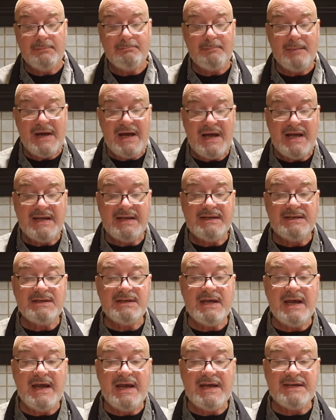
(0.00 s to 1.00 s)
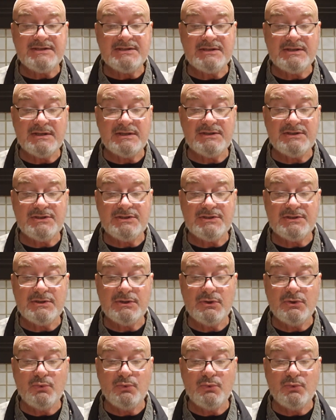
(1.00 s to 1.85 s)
mind essence